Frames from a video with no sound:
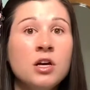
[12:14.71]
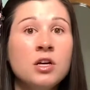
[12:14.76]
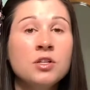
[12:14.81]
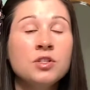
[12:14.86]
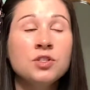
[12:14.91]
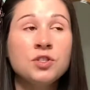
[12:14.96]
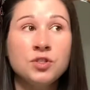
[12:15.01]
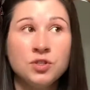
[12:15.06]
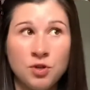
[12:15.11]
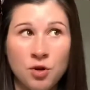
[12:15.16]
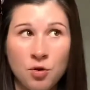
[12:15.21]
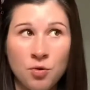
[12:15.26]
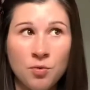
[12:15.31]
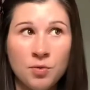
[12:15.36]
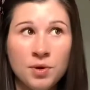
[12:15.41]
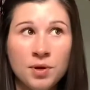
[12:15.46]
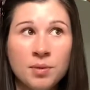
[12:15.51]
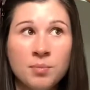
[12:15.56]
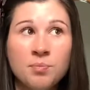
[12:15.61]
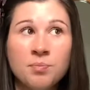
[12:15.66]
So
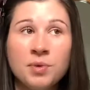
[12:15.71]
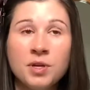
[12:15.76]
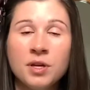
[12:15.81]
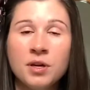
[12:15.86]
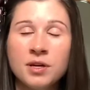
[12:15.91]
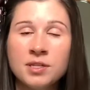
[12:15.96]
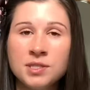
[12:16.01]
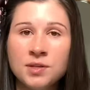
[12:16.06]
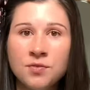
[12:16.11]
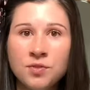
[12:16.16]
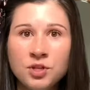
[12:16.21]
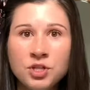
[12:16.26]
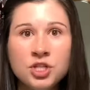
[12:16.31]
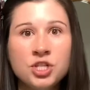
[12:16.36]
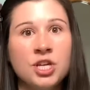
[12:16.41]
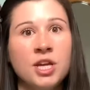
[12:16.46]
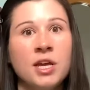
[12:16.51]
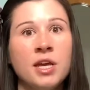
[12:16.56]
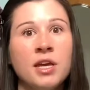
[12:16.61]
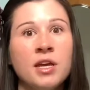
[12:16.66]
because of the
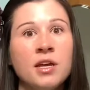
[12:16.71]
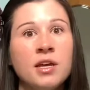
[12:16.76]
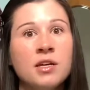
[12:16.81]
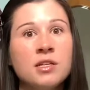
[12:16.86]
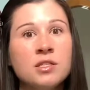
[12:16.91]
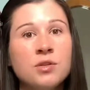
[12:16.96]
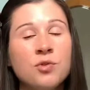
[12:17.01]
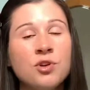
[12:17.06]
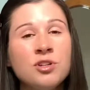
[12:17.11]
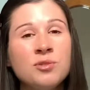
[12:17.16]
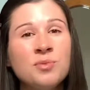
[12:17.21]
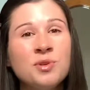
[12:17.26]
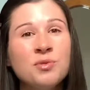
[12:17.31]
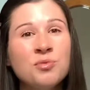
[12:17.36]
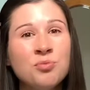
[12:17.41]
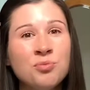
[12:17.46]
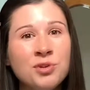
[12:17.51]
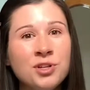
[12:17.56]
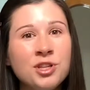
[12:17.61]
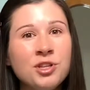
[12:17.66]
shaking, it's going to be
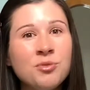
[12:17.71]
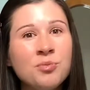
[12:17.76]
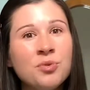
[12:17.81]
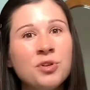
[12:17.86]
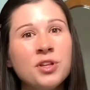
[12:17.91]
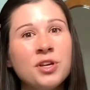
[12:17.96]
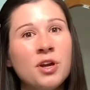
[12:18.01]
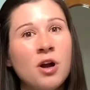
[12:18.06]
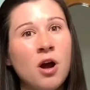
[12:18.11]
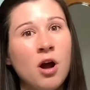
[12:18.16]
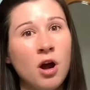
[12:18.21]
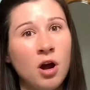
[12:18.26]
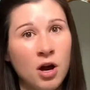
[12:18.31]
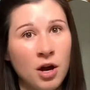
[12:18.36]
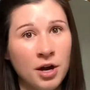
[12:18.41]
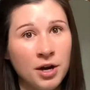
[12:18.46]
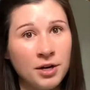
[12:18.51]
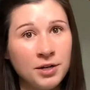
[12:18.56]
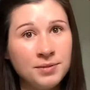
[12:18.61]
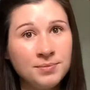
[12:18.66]
really, really
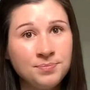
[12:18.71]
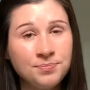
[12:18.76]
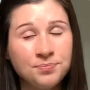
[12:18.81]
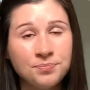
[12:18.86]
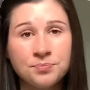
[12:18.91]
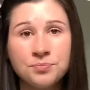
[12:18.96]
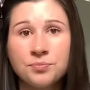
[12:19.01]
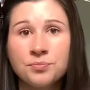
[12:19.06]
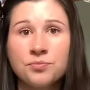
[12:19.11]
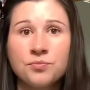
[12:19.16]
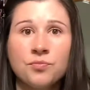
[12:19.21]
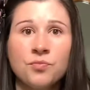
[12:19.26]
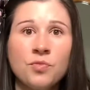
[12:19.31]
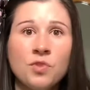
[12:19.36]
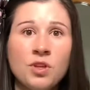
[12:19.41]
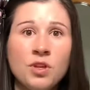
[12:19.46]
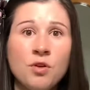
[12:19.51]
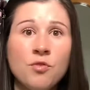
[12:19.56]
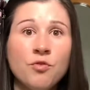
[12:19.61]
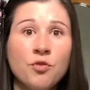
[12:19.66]
hard
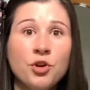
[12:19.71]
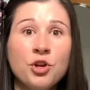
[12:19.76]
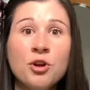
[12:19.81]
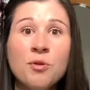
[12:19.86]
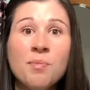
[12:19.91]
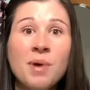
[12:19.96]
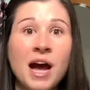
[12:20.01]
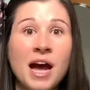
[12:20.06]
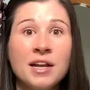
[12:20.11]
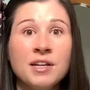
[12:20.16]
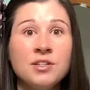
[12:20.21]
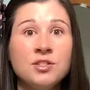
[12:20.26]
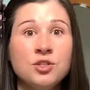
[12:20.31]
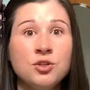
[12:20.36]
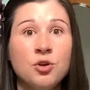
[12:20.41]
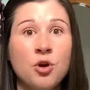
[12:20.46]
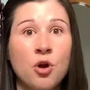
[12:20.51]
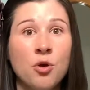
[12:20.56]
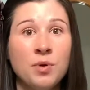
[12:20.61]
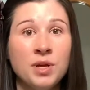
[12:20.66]
for your body to
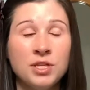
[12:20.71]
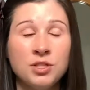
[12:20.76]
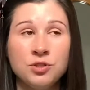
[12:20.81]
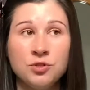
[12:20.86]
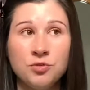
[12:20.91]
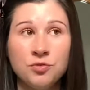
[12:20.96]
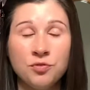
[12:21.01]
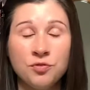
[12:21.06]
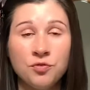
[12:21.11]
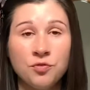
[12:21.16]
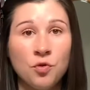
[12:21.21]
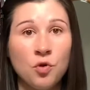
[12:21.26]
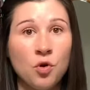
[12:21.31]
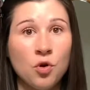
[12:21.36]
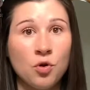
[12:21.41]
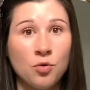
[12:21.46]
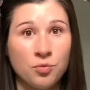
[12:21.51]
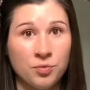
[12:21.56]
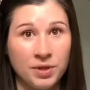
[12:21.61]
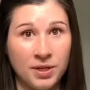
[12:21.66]
go into
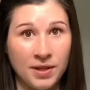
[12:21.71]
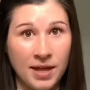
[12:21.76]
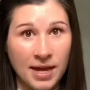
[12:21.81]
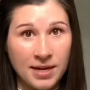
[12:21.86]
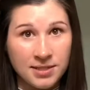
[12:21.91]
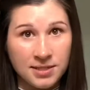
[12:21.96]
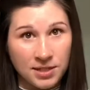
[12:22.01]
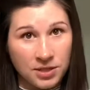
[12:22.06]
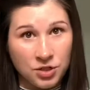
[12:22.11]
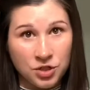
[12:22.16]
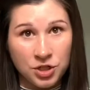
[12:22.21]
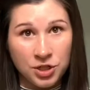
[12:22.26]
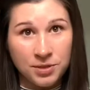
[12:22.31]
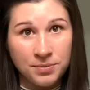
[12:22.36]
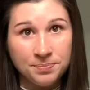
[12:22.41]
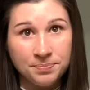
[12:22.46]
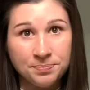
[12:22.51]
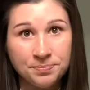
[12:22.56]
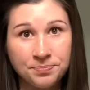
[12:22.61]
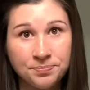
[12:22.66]
full
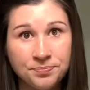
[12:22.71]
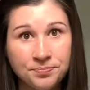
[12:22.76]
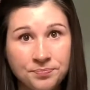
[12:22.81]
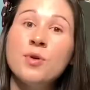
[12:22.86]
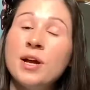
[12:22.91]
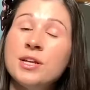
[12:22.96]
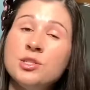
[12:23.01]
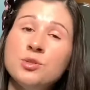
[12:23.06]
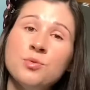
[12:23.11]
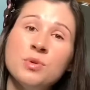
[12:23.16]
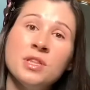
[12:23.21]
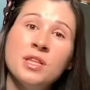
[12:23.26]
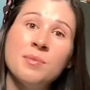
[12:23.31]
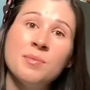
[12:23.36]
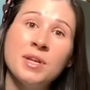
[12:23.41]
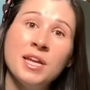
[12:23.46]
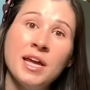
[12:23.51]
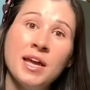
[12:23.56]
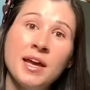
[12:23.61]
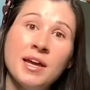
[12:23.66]
relaxation. Try to
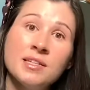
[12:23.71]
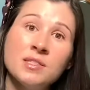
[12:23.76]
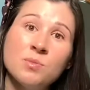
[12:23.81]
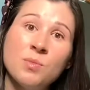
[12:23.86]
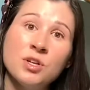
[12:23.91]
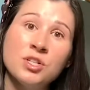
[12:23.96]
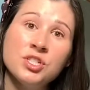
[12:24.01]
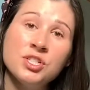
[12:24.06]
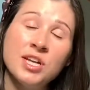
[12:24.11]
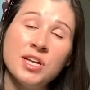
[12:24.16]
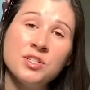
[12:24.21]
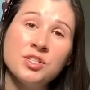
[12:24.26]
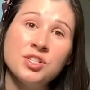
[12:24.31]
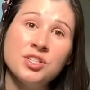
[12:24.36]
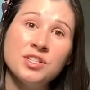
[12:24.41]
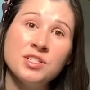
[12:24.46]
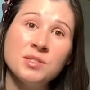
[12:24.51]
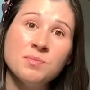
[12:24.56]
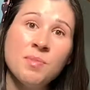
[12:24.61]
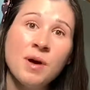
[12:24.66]
eliminate as much
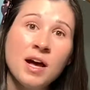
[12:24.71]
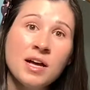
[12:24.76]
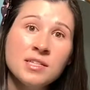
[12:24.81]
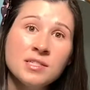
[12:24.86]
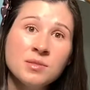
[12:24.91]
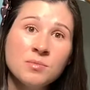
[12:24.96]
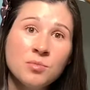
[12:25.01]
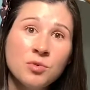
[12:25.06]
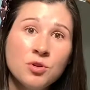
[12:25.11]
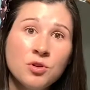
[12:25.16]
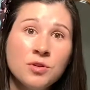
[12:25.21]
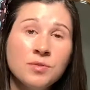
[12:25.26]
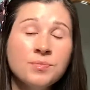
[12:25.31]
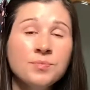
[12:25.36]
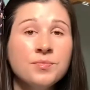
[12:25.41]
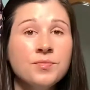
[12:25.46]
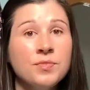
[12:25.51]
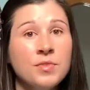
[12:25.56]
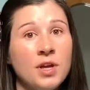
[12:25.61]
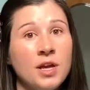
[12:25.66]
tension as possible,
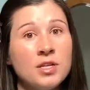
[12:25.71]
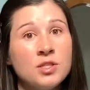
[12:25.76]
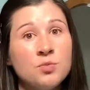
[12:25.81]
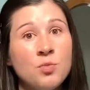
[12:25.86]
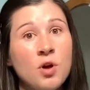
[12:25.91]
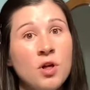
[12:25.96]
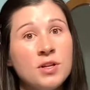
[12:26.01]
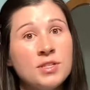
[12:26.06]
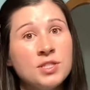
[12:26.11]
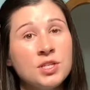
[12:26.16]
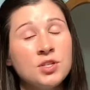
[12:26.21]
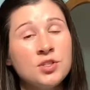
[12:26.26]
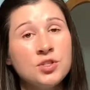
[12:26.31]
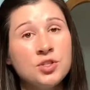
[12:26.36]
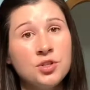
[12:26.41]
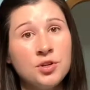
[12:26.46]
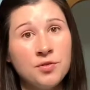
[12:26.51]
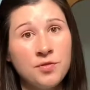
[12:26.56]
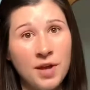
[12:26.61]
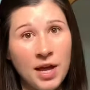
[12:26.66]
as well as
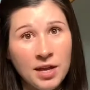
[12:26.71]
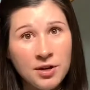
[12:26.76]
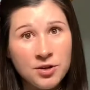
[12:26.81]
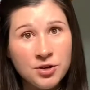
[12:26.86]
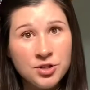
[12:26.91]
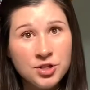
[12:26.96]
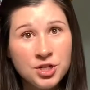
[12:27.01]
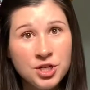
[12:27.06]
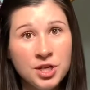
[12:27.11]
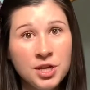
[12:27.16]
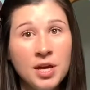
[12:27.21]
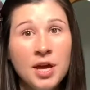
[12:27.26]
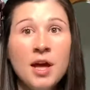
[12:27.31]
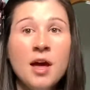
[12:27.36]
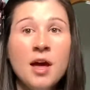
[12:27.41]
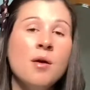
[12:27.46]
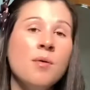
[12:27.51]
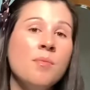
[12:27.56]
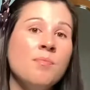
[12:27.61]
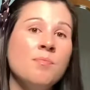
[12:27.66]
conserve energy
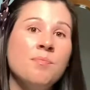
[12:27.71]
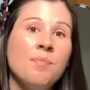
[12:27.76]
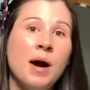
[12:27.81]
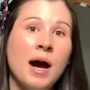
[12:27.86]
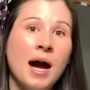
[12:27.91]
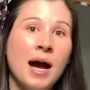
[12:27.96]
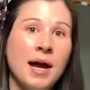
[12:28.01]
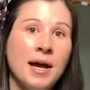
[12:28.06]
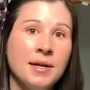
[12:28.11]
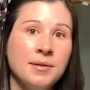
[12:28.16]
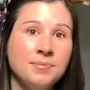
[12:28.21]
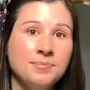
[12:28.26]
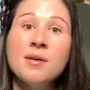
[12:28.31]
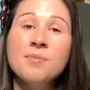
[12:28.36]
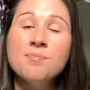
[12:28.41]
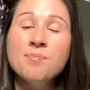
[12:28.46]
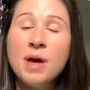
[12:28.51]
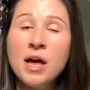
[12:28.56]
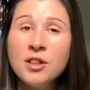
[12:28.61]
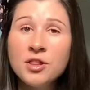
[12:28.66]
by
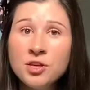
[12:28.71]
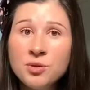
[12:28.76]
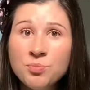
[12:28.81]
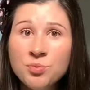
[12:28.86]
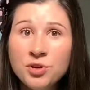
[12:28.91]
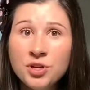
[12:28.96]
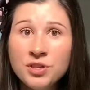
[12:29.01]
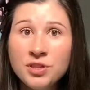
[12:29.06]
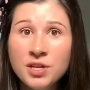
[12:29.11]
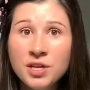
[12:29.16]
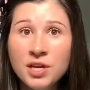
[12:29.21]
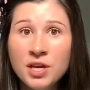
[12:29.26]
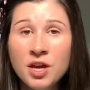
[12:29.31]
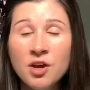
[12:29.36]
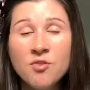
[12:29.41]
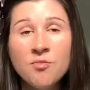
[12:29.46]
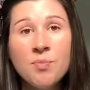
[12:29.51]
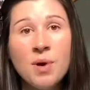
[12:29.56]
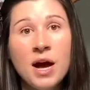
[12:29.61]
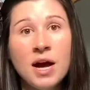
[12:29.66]
belly breathing
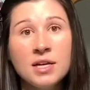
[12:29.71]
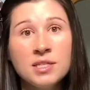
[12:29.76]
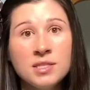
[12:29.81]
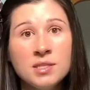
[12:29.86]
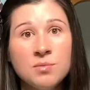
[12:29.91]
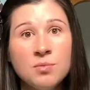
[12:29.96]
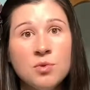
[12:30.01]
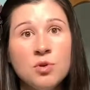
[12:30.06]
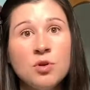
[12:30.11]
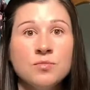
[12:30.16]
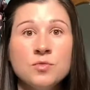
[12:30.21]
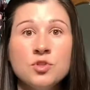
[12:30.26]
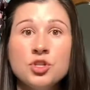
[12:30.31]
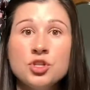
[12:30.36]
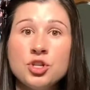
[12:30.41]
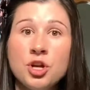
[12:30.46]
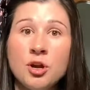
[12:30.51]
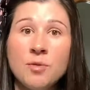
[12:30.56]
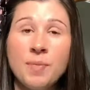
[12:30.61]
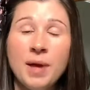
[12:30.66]
if possible,
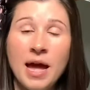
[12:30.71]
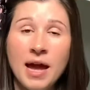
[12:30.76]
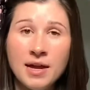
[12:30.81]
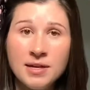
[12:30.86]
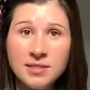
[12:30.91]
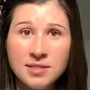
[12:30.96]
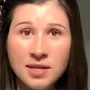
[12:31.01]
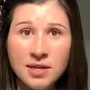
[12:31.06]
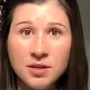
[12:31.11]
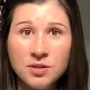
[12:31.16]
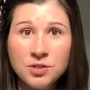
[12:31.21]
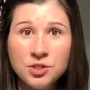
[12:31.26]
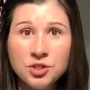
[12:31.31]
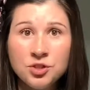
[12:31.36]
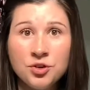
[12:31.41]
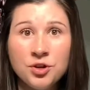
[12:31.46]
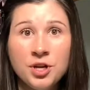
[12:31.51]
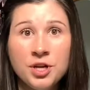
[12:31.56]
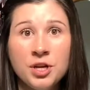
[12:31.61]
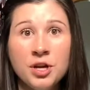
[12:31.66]
sharp exhales
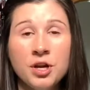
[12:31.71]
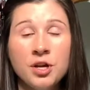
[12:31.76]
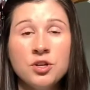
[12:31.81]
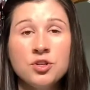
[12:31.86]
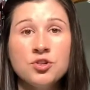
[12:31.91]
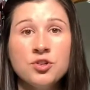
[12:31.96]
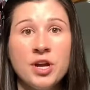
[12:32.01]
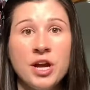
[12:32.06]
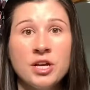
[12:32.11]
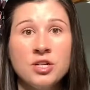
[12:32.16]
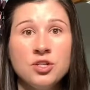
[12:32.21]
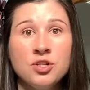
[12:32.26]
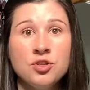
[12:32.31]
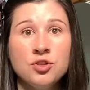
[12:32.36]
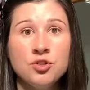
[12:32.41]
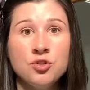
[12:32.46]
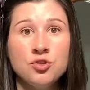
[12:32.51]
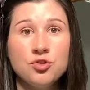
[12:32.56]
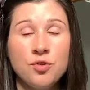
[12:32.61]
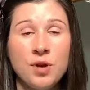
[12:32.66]
during a contraction
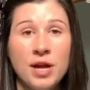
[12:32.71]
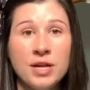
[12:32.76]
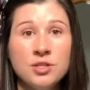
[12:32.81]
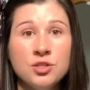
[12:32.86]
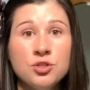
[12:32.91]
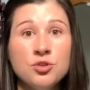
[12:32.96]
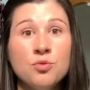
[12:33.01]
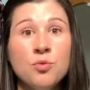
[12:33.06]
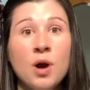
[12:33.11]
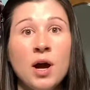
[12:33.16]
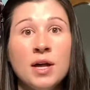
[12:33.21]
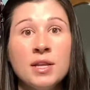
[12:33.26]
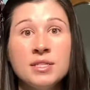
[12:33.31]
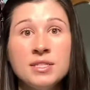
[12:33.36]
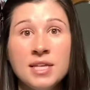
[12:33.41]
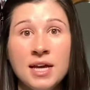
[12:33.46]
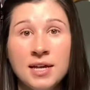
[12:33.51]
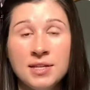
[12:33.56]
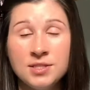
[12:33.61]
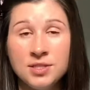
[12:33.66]
to try to
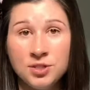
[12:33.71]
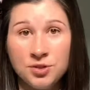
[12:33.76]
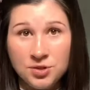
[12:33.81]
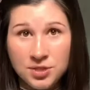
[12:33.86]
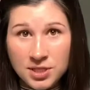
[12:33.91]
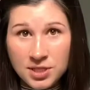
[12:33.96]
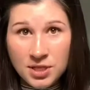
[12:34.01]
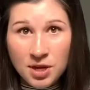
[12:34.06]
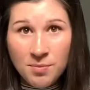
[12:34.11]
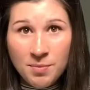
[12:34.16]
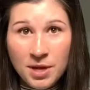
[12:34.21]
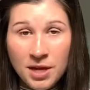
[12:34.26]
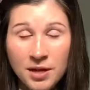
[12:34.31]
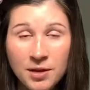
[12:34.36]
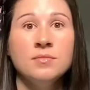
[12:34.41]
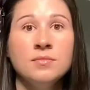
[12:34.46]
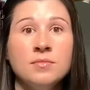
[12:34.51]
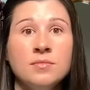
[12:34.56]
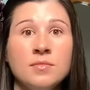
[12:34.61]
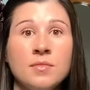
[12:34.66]
untense your stomach,
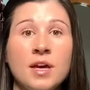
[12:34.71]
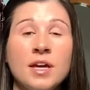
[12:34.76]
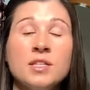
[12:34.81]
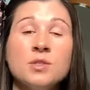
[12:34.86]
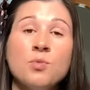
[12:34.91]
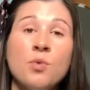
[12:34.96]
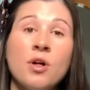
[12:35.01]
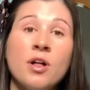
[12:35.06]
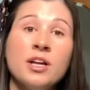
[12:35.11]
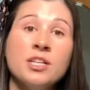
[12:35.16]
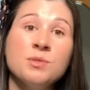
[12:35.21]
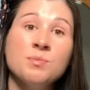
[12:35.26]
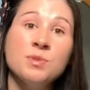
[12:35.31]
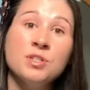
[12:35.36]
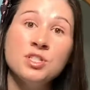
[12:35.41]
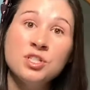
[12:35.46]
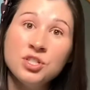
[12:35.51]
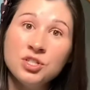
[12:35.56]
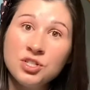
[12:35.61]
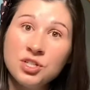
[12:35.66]
as well as
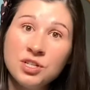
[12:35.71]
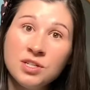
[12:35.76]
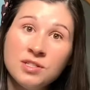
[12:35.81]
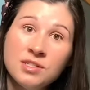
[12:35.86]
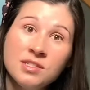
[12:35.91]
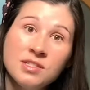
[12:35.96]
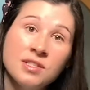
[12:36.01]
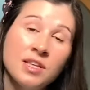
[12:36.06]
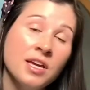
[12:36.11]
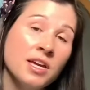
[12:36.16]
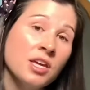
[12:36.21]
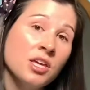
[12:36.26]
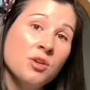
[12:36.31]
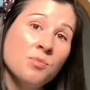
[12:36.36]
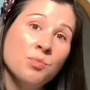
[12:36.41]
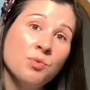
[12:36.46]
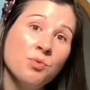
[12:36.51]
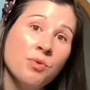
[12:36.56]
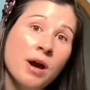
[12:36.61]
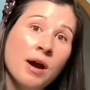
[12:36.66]
positions that keep
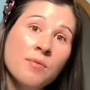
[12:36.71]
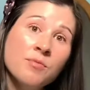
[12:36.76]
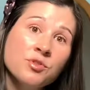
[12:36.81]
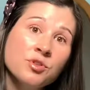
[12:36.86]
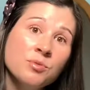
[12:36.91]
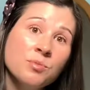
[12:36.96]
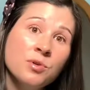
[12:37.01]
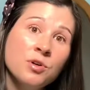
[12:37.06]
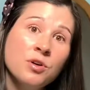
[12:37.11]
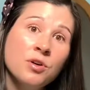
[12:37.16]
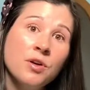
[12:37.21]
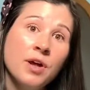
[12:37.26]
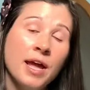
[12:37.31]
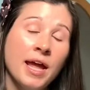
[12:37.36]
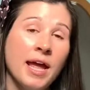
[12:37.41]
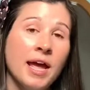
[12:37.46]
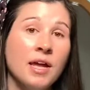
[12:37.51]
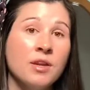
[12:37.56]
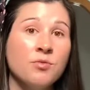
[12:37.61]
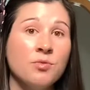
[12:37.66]
you comfortable
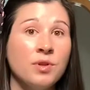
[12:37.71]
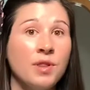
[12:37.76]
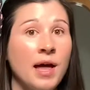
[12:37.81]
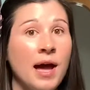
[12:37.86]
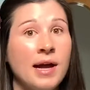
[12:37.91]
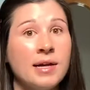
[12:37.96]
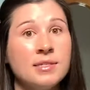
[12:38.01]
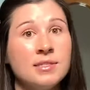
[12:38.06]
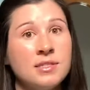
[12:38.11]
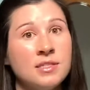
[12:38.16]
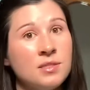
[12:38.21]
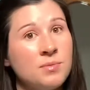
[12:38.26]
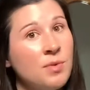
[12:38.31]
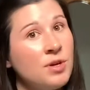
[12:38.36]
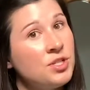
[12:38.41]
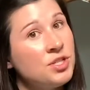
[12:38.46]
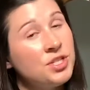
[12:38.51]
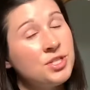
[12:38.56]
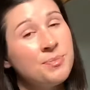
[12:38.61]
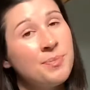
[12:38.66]
and relaxed as
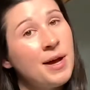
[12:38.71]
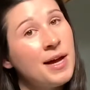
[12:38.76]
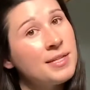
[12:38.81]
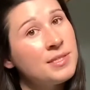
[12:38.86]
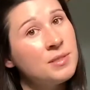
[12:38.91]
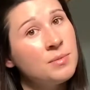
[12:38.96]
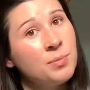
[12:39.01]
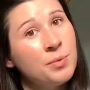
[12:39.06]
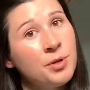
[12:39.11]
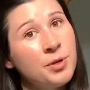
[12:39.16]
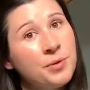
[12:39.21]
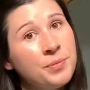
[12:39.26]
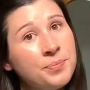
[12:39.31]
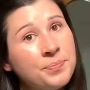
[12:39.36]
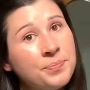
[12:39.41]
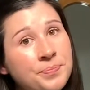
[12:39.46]
much as possible.